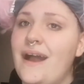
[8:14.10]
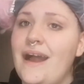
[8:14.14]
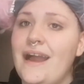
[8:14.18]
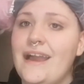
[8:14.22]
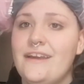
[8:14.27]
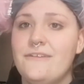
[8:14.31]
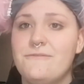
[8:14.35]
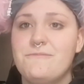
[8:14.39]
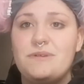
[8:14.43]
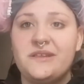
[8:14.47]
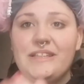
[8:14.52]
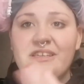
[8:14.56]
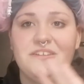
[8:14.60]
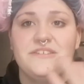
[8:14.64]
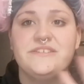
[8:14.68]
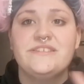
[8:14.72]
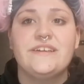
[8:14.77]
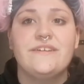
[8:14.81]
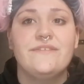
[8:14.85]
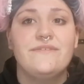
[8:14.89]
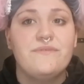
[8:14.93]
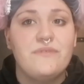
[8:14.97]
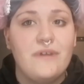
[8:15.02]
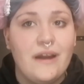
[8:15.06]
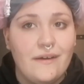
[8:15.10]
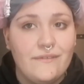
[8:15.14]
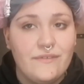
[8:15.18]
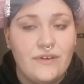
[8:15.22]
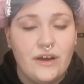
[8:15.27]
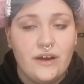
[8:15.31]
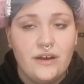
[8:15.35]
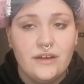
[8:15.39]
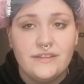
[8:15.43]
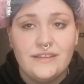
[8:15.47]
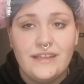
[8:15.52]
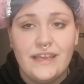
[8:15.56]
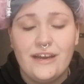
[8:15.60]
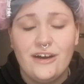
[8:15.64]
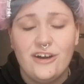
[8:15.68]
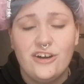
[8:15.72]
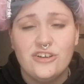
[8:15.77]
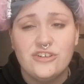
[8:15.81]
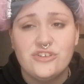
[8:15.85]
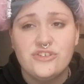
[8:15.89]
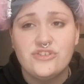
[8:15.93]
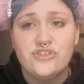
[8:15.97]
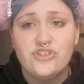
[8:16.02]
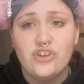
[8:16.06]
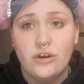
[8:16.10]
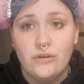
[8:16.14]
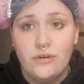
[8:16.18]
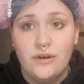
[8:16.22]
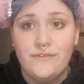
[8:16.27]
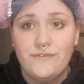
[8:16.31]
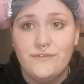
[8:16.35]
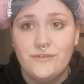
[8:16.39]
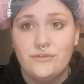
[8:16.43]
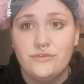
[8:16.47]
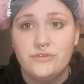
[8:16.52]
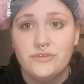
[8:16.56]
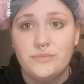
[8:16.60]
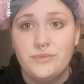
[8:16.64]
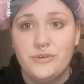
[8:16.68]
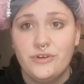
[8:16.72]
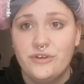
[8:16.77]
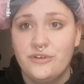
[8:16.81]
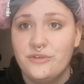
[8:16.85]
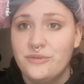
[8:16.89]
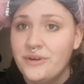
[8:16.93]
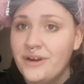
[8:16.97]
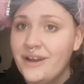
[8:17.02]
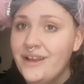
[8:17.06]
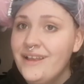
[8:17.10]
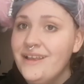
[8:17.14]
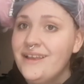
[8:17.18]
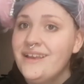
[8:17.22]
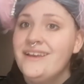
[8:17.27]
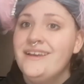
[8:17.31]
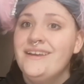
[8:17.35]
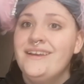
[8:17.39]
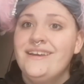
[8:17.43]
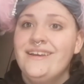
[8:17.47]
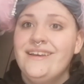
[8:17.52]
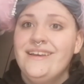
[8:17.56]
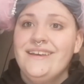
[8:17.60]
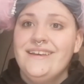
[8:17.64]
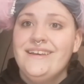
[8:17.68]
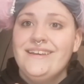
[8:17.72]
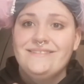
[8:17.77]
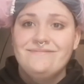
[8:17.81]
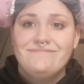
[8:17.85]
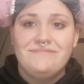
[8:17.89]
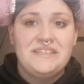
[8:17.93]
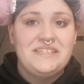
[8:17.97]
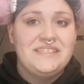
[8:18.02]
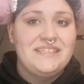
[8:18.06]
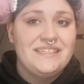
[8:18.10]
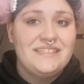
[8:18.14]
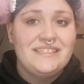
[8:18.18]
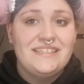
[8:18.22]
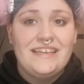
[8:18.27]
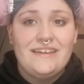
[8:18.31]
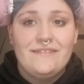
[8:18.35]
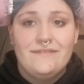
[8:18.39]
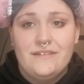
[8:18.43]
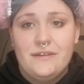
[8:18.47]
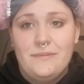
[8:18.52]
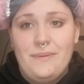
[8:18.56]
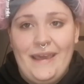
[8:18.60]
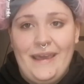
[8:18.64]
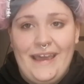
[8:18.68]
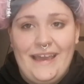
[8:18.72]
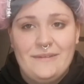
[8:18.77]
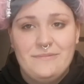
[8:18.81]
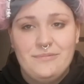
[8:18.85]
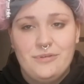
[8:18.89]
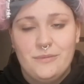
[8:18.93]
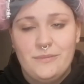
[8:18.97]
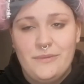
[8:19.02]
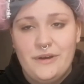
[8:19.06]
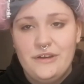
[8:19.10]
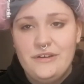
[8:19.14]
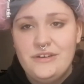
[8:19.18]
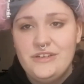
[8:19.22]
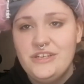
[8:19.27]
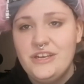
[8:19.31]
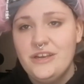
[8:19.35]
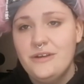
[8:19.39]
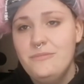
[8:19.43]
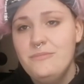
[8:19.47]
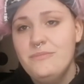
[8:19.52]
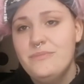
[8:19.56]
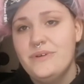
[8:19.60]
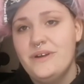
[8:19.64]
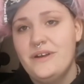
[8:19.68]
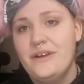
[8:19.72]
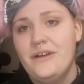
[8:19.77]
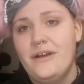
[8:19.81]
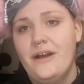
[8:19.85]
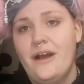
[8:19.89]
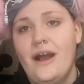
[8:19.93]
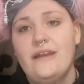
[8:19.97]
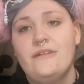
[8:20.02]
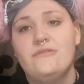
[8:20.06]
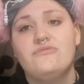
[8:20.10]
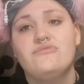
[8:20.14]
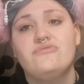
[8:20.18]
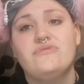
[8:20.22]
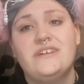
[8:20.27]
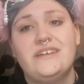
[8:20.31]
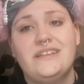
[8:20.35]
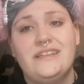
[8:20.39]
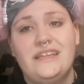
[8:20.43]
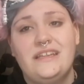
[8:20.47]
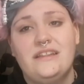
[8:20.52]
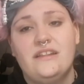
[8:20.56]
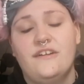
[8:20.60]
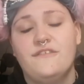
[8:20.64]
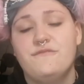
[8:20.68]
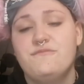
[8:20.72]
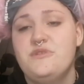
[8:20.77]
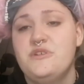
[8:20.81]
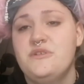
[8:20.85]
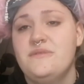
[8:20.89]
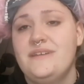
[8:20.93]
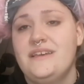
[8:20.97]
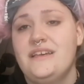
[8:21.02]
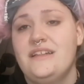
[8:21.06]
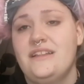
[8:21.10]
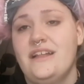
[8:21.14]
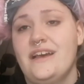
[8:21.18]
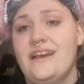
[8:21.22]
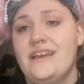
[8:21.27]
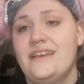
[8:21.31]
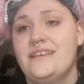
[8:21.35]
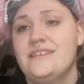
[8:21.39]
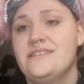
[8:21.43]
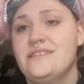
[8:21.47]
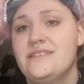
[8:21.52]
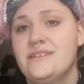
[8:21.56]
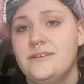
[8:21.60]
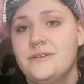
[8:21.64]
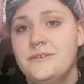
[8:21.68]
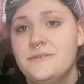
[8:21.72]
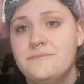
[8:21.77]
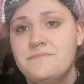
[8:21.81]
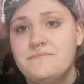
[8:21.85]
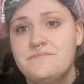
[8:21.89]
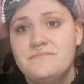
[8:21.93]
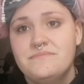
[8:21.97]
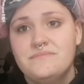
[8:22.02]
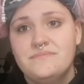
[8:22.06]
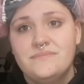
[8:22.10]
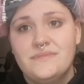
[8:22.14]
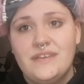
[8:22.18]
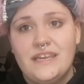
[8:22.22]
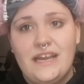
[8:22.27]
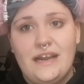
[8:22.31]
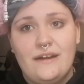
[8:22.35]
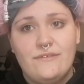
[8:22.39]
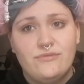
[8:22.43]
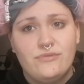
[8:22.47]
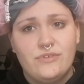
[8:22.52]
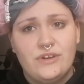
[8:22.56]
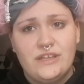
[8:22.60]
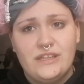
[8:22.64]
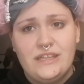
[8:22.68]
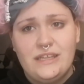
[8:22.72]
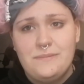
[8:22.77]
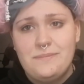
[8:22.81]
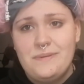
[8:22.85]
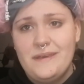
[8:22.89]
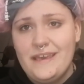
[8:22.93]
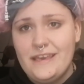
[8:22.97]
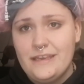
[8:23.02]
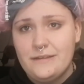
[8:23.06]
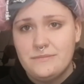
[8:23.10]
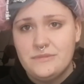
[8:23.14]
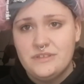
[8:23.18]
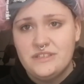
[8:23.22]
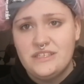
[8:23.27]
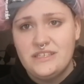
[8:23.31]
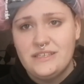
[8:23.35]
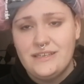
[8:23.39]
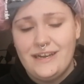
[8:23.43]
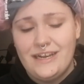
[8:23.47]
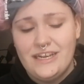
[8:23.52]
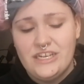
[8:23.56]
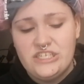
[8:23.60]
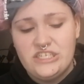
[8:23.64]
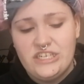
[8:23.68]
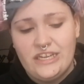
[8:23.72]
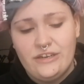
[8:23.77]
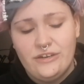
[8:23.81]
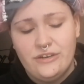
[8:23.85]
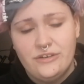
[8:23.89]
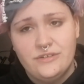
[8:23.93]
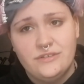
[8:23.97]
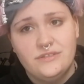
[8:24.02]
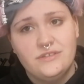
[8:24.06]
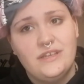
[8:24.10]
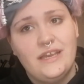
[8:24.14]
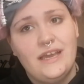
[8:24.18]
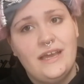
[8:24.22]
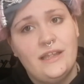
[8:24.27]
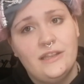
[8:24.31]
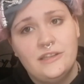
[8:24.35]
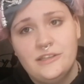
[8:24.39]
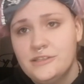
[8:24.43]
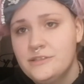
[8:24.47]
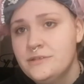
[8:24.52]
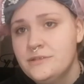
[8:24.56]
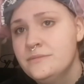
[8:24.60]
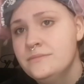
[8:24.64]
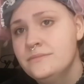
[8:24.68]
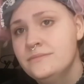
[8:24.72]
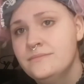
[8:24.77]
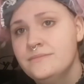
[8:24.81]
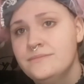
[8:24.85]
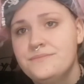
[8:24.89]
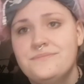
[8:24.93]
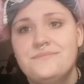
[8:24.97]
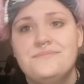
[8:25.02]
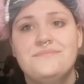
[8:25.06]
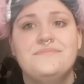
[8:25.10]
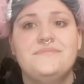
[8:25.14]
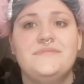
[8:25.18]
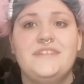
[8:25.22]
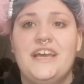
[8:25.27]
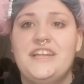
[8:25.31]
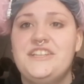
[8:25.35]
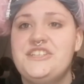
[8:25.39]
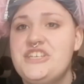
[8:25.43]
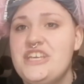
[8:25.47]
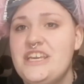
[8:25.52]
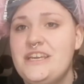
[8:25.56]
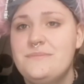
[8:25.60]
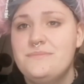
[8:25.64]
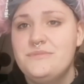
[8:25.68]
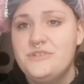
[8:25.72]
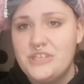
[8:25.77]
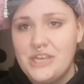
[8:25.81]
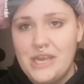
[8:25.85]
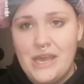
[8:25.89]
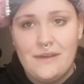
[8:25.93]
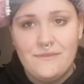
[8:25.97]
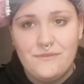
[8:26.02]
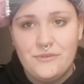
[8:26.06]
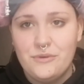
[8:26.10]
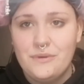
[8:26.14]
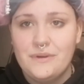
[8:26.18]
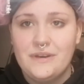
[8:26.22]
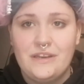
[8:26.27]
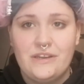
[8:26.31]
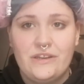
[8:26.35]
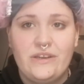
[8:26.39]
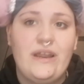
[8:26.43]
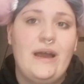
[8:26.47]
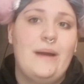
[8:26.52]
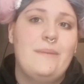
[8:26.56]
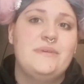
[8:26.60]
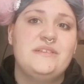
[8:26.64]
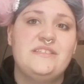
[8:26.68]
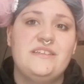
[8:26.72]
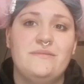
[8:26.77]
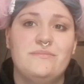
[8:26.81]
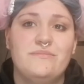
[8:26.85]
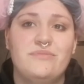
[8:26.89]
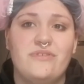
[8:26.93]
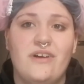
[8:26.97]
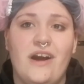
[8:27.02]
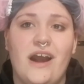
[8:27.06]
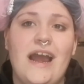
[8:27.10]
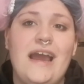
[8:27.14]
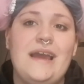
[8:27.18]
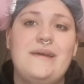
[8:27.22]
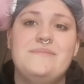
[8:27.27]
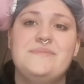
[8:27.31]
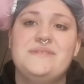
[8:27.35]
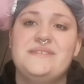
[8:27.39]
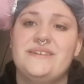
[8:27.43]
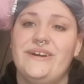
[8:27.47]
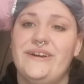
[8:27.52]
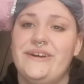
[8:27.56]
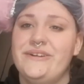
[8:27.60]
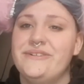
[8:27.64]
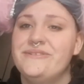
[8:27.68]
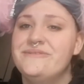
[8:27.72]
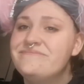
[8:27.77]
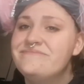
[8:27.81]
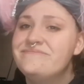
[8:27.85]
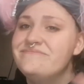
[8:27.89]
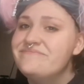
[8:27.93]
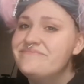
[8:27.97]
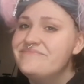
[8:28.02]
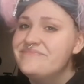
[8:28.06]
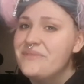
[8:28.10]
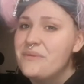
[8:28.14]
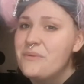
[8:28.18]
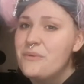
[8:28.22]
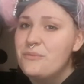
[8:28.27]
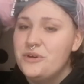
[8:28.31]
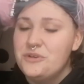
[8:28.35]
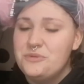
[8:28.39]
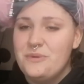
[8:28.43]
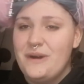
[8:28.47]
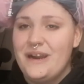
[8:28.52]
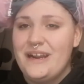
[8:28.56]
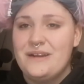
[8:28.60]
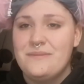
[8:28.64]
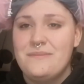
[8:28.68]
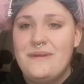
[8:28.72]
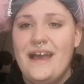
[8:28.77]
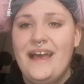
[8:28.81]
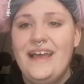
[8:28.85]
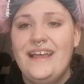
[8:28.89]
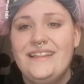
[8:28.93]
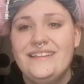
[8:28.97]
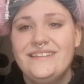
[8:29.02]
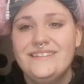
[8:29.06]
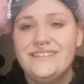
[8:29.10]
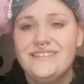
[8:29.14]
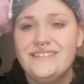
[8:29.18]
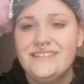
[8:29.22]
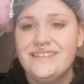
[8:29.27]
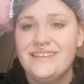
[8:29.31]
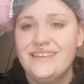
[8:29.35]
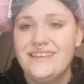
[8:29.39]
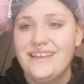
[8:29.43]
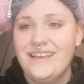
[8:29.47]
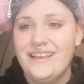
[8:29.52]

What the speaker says: I have been using forever. They are so affordable. This isn't even a paid promotion, but I really love Beauty Glazed. They have really pigmented eyeshadows and they're cheap, cheerful, and on Amazon Prime, so would recommend.